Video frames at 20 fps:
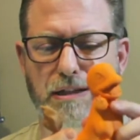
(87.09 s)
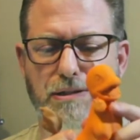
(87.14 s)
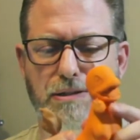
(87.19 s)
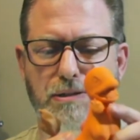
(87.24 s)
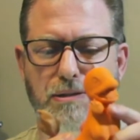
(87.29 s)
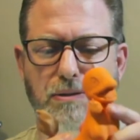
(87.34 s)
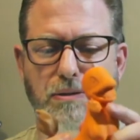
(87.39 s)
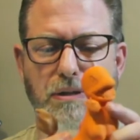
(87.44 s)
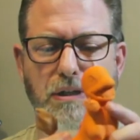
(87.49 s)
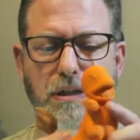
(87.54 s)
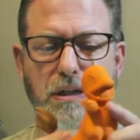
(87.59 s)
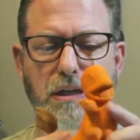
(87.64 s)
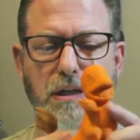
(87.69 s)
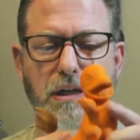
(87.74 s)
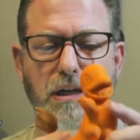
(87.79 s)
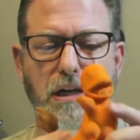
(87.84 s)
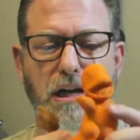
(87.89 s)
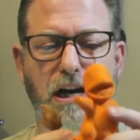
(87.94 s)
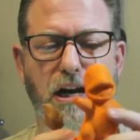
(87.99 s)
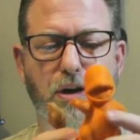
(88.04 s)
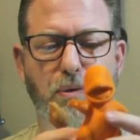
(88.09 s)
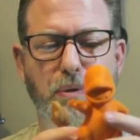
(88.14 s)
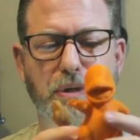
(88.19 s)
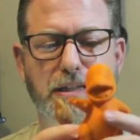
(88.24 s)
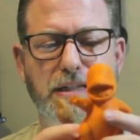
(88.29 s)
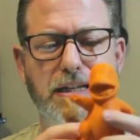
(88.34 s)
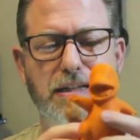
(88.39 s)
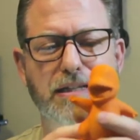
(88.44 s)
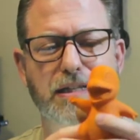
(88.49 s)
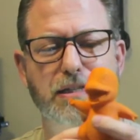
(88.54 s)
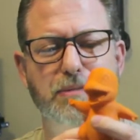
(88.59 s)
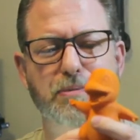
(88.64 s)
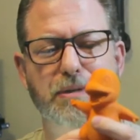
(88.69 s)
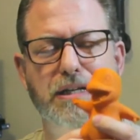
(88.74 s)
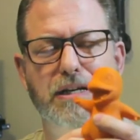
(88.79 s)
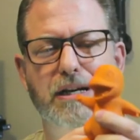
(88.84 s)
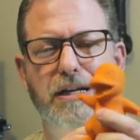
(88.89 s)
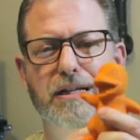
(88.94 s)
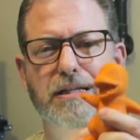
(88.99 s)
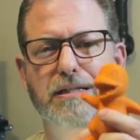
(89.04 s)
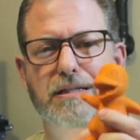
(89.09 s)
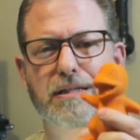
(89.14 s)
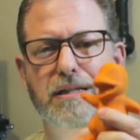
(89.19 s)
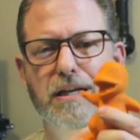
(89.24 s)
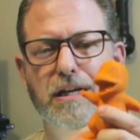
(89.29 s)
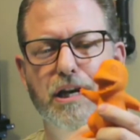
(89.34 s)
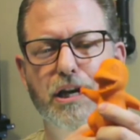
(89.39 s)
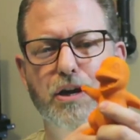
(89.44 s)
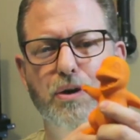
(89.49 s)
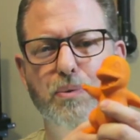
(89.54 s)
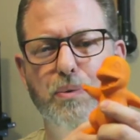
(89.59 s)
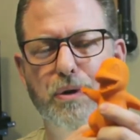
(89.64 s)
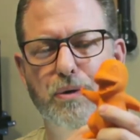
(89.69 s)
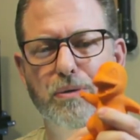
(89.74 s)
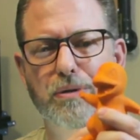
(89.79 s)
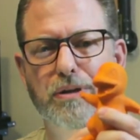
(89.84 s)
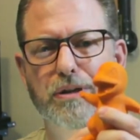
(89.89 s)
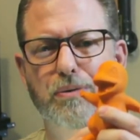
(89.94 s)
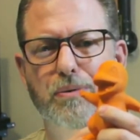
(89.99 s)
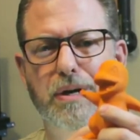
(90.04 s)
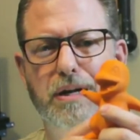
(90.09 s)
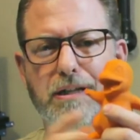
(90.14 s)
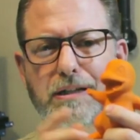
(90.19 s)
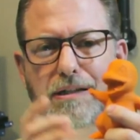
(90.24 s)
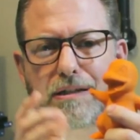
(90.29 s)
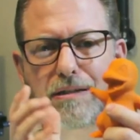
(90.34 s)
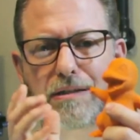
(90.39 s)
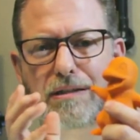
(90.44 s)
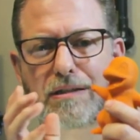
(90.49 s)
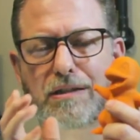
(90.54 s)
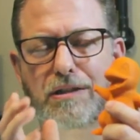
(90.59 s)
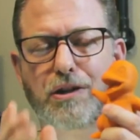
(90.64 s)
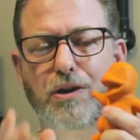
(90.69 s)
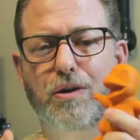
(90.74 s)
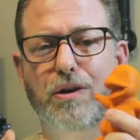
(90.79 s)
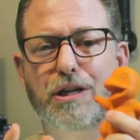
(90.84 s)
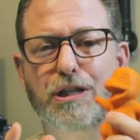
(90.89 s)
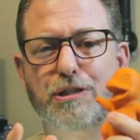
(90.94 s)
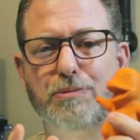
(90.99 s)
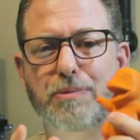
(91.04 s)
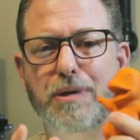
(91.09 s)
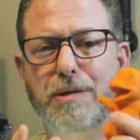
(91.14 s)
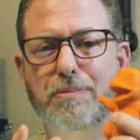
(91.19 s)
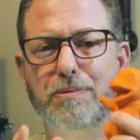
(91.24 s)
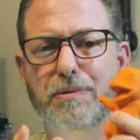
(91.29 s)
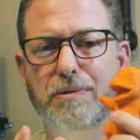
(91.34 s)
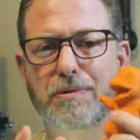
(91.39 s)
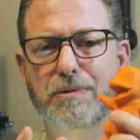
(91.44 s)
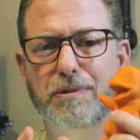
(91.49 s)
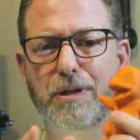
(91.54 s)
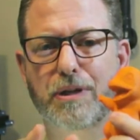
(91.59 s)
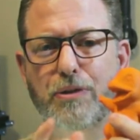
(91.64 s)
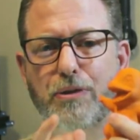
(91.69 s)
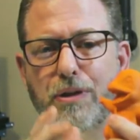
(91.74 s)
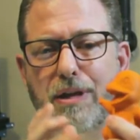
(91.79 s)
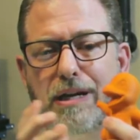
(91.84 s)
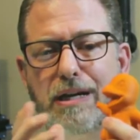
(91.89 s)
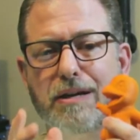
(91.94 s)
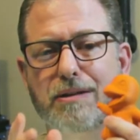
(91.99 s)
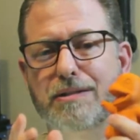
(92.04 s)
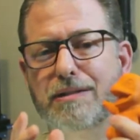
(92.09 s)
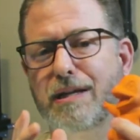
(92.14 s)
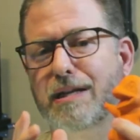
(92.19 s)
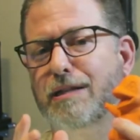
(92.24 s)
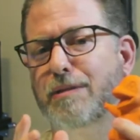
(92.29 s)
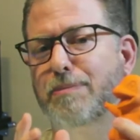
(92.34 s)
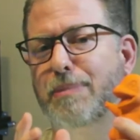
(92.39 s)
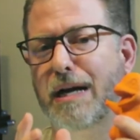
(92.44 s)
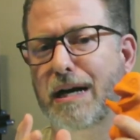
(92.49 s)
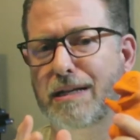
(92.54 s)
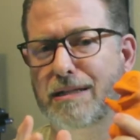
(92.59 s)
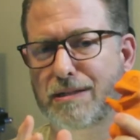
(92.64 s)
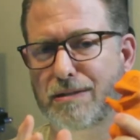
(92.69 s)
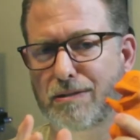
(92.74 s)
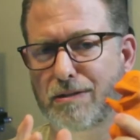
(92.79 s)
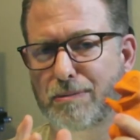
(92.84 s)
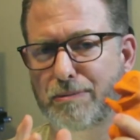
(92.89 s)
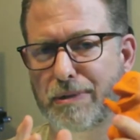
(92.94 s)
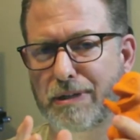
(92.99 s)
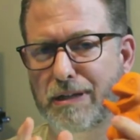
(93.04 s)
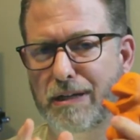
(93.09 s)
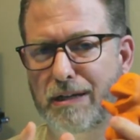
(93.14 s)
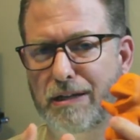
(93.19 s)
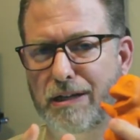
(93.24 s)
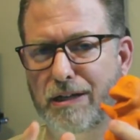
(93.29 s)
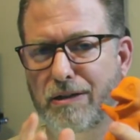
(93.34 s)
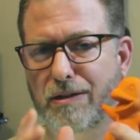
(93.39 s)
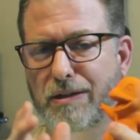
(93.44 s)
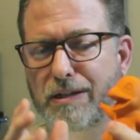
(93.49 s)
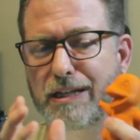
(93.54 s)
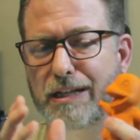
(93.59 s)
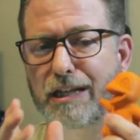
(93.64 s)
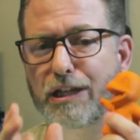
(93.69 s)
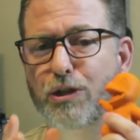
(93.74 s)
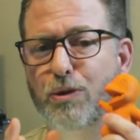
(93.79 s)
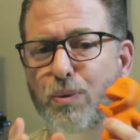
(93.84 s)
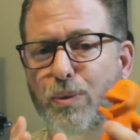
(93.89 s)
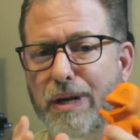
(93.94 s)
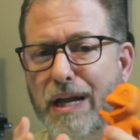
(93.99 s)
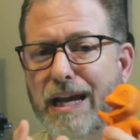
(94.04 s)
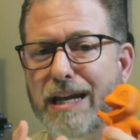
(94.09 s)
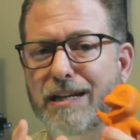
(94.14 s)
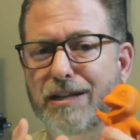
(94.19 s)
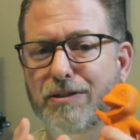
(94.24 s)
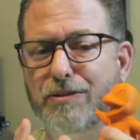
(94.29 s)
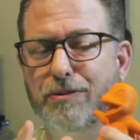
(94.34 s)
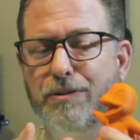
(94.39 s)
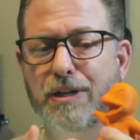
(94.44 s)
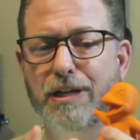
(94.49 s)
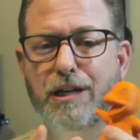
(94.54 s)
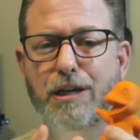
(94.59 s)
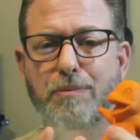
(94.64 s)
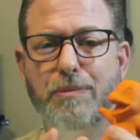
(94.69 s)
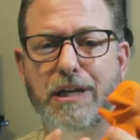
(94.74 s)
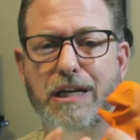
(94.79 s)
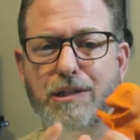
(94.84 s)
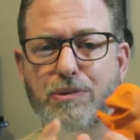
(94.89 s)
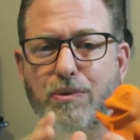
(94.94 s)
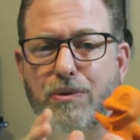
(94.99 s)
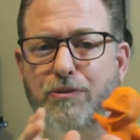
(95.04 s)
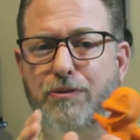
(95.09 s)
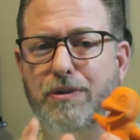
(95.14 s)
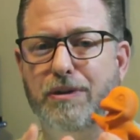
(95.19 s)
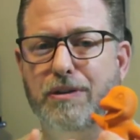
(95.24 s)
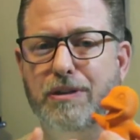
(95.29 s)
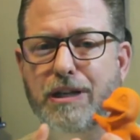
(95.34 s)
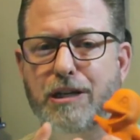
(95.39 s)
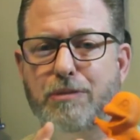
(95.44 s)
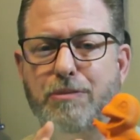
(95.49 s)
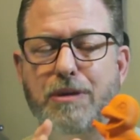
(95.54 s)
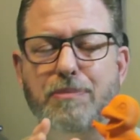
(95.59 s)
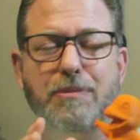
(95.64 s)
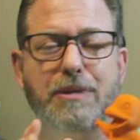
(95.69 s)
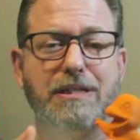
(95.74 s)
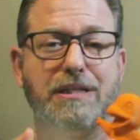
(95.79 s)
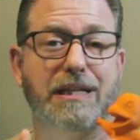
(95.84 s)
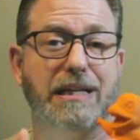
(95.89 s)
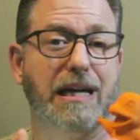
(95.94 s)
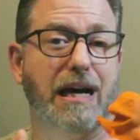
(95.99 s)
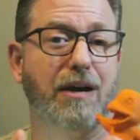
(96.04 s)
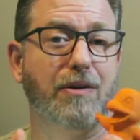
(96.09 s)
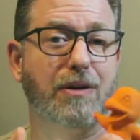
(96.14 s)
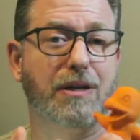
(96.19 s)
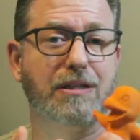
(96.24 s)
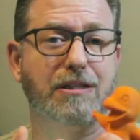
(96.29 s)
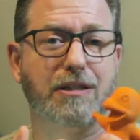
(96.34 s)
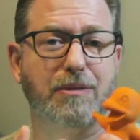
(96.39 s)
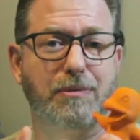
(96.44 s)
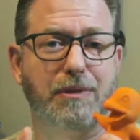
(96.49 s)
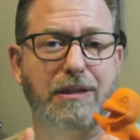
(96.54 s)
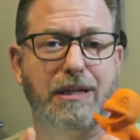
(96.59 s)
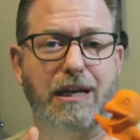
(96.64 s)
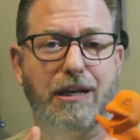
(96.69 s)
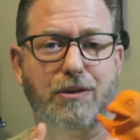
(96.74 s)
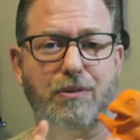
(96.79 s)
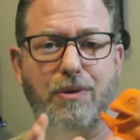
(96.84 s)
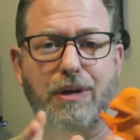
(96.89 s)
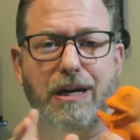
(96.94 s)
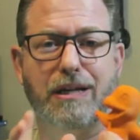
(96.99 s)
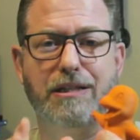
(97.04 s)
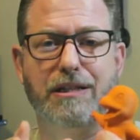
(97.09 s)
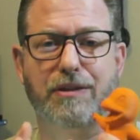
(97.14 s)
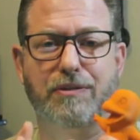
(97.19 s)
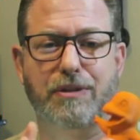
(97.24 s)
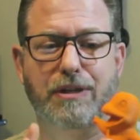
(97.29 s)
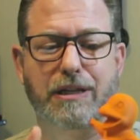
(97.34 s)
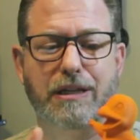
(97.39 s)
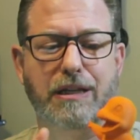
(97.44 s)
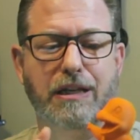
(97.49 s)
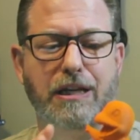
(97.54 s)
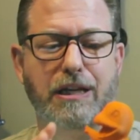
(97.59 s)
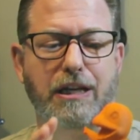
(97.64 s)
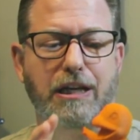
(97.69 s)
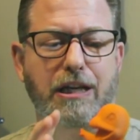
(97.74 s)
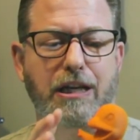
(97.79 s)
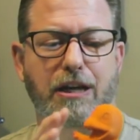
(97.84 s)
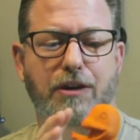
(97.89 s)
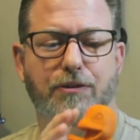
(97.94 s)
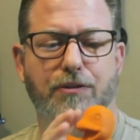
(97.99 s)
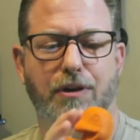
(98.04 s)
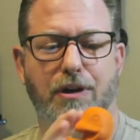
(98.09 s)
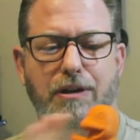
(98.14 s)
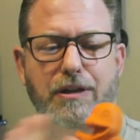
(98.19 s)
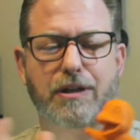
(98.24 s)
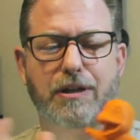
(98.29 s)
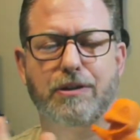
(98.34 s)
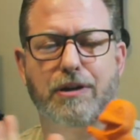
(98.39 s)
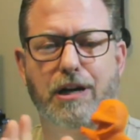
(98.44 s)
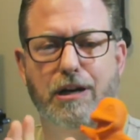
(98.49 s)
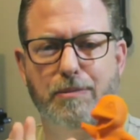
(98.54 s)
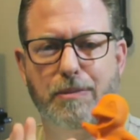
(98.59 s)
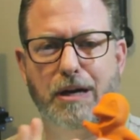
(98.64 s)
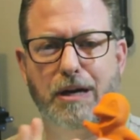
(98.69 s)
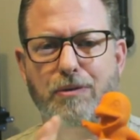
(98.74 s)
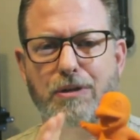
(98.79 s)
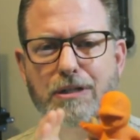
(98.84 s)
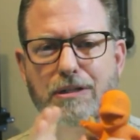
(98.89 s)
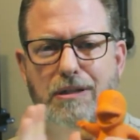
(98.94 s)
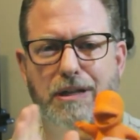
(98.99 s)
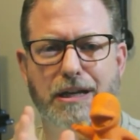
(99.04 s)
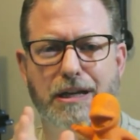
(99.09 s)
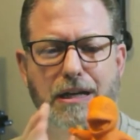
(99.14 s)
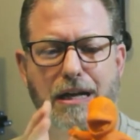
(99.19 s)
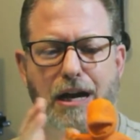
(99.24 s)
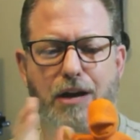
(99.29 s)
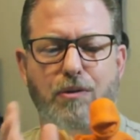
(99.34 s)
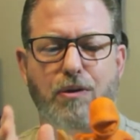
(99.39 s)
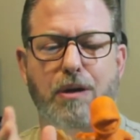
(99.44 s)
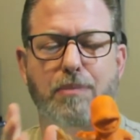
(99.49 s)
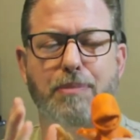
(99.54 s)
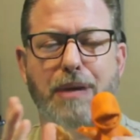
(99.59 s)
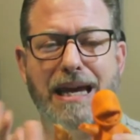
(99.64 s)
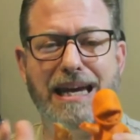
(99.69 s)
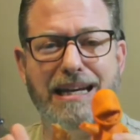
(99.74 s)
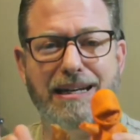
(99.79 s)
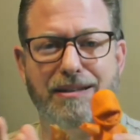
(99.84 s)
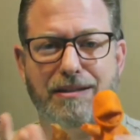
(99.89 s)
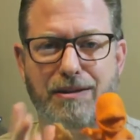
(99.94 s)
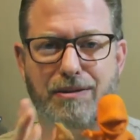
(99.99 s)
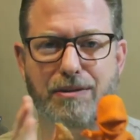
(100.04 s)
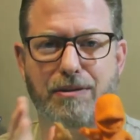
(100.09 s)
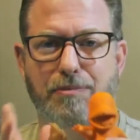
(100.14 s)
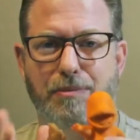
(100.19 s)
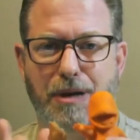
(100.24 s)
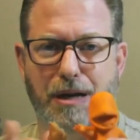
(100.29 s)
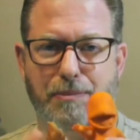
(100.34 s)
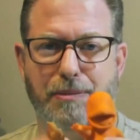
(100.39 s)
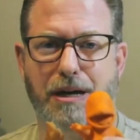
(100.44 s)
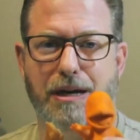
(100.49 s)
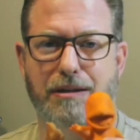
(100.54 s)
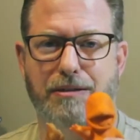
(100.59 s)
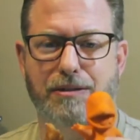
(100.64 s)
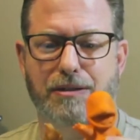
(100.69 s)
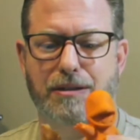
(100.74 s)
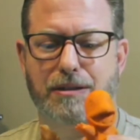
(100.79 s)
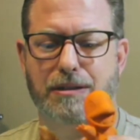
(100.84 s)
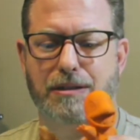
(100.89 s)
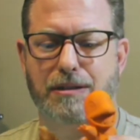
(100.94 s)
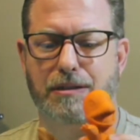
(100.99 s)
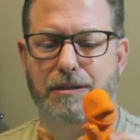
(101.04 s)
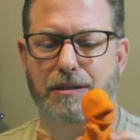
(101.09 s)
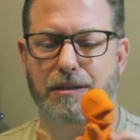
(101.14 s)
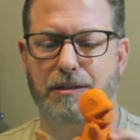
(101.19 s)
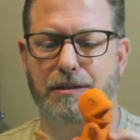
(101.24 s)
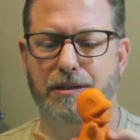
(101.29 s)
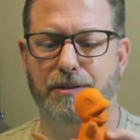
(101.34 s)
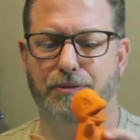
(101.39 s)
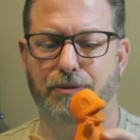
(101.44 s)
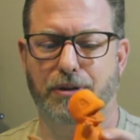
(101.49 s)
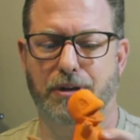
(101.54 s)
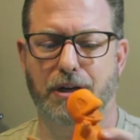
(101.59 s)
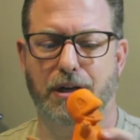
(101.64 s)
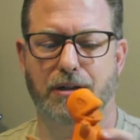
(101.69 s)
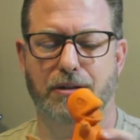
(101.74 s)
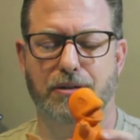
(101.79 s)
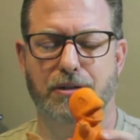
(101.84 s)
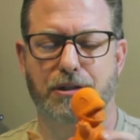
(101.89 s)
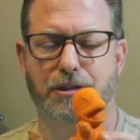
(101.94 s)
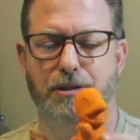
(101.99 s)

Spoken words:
So we did this because we really wanted to encourage people to think outside the box a little bit on here and get creative, because we feel that you'd be missing out on some of that creativity if all you thought about was like, how do I paint my models in different colors?